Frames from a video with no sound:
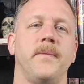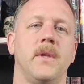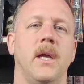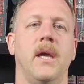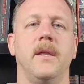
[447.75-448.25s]

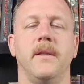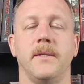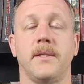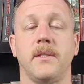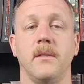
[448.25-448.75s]
And
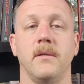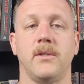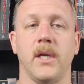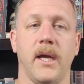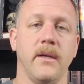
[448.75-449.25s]
this
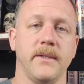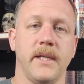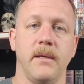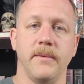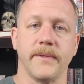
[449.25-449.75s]
child's
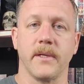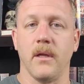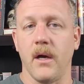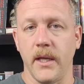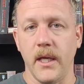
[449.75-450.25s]
name is
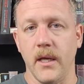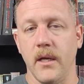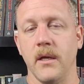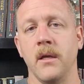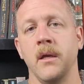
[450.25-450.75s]

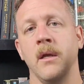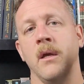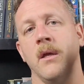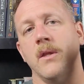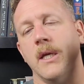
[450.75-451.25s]
Claudia.
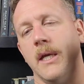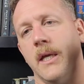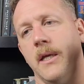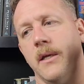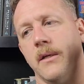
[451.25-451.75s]

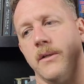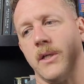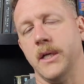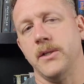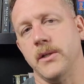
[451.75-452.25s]
They
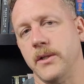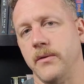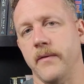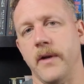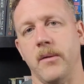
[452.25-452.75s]
change her
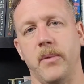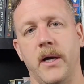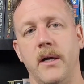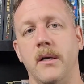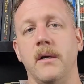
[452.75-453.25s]
into a
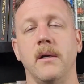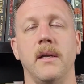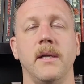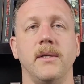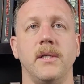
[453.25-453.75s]
vampire,
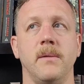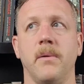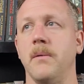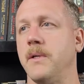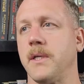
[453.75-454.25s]
and she's
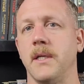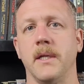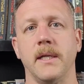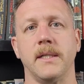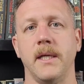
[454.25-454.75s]
pretty much going to
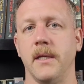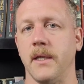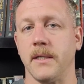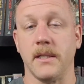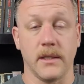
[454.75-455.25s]
like stay
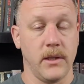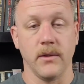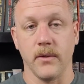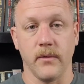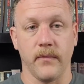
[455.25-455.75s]
like 6
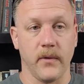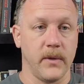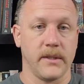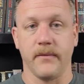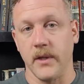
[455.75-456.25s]
years old for the
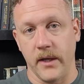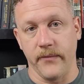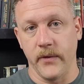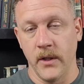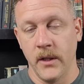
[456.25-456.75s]
rest of her life.